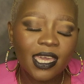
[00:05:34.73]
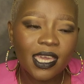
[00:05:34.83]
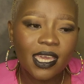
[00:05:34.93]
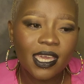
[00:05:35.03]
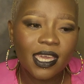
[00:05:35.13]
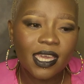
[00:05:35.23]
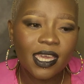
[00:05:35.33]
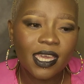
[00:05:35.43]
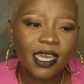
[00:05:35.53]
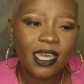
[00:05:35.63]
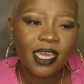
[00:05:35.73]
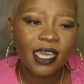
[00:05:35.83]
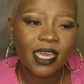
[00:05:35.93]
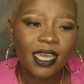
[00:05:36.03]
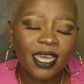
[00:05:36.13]

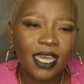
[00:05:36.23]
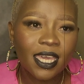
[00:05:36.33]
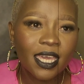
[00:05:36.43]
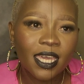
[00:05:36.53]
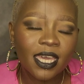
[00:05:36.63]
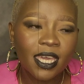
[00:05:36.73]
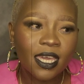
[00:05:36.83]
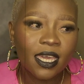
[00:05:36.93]
(silence)